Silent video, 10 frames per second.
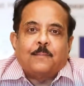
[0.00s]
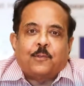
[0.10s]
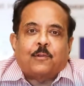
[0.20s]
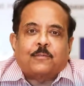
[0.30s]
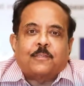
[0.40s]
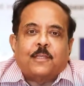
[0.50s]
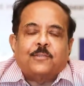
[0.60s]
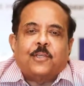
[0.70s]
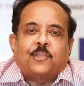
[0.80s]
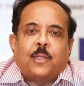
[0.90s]
Dr.
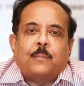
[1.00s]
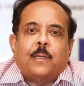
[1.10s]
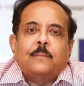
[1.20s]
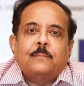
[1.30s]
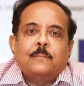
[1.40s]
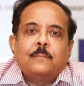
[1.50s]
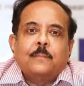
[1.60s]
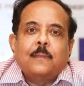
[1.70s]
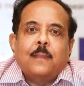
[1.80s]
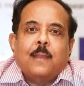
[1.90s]
Sanjay Sharma.
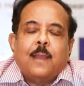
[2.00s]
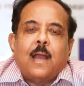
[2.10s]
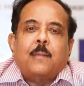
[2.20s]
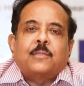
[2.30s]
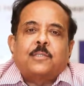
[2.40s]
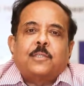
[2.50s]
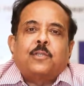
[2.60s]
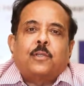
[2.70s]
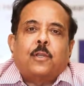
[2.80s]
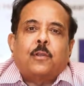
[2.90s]
I'm a
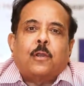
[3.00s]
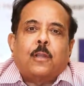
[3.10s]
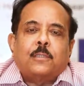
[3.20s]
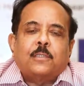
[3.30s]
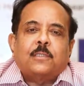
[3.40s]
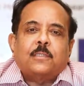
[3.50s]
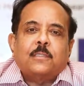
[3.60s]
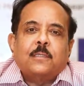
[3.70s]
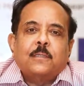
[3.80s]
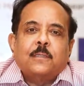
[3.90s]
surgical
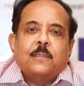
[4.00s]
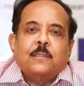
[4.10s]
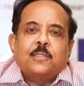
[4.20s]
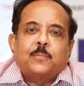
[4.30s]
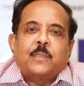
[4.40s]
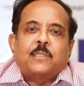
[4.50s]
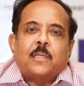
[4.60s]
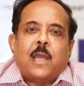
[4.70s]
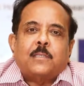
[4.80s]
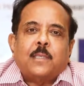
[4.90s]
oncologist
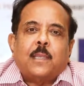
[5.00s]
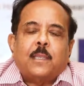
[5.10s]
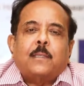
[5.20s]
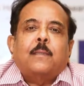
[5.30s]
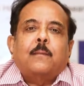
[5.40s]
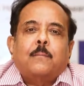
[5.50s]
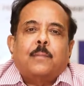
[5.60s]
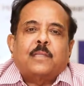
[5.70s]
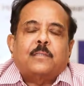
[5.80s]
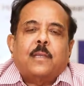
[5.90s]
specializing in
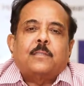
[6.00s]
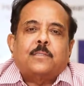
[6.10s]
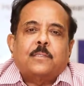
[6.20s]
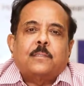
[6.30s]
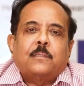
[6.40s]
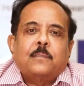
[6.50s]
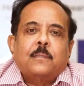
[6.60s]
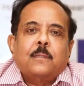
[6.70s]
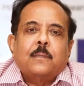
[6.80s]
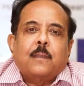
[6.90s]
breast cancer,
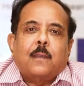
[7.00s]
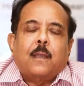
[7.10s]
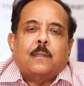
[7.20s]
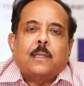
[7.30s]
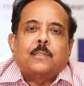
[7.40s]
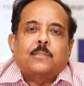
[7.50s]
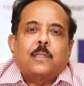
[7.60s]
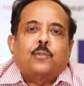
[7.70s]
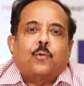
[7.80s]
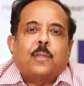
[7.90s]
lung cancer
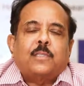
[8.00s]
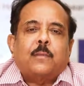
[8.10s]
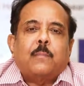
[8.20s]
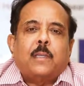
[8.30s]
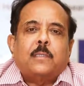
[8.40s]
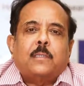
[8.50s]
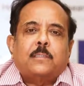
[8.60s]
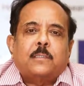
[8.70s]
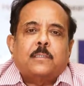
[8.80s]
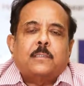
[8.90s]
and thoracic
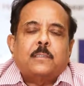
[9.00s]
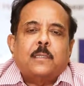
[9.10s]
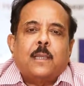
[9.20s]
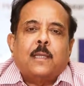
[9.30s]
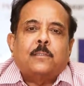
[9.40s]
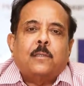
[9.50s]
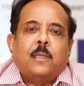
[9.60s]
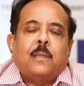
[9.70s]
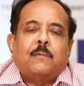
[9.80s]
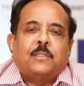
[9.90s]
malignancies at the
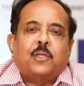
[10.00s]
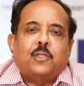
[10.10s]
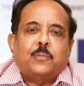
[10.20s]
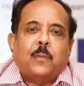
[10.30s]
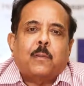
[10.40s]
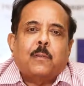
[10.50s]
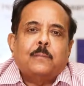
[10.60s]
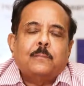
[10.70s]
Lilavati Hospital.